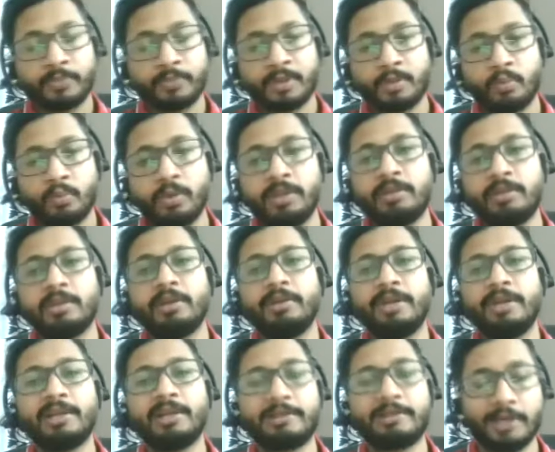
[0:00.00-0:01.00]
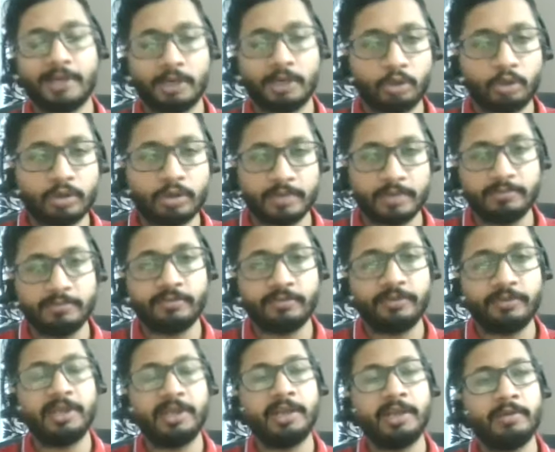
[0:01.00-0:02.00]
when the real scenario comes,
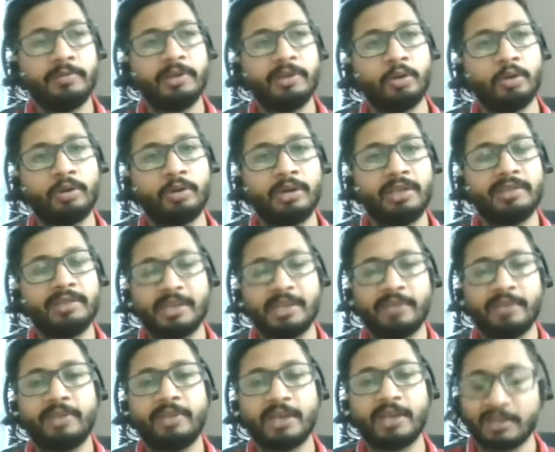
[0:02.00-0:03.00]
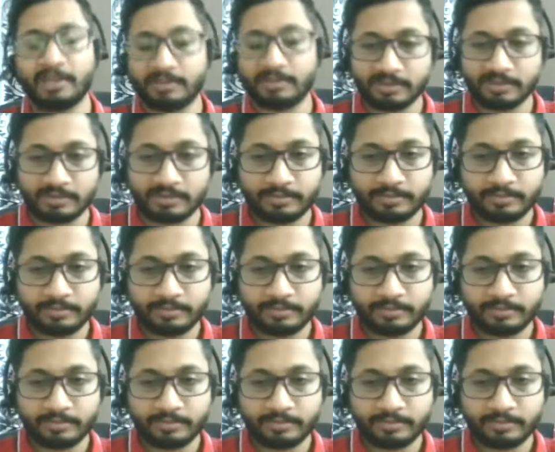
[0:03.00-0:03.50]
we will only save their asses.